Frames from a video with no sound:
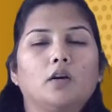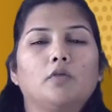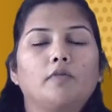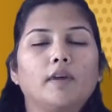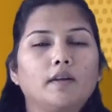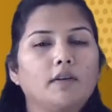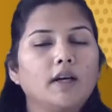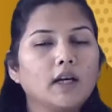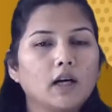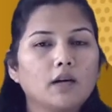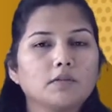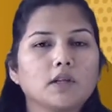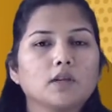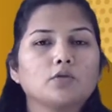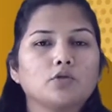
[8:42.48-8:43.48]
When we
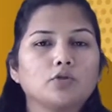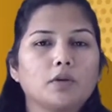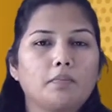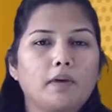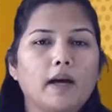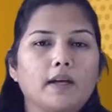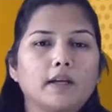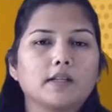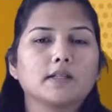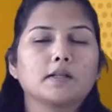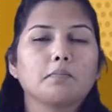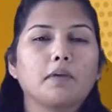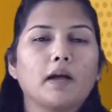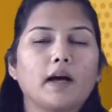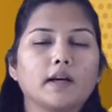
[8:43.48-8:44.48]
come down to the planets
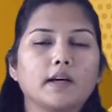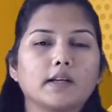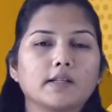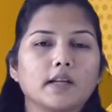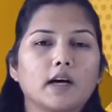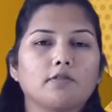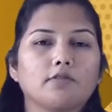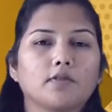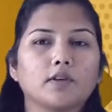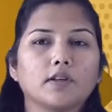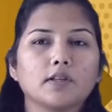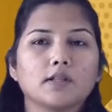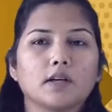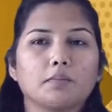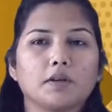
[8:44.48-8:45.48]
are
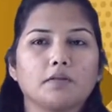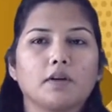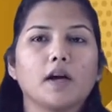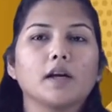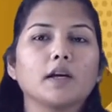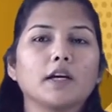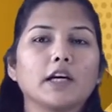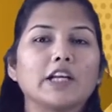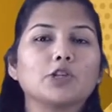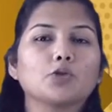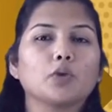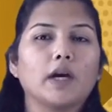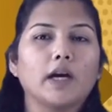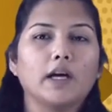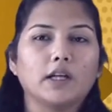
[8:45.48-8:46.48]
further subdivided into
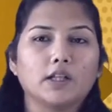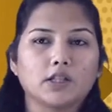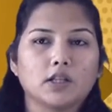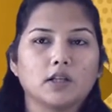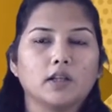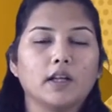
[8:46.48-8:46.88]
8.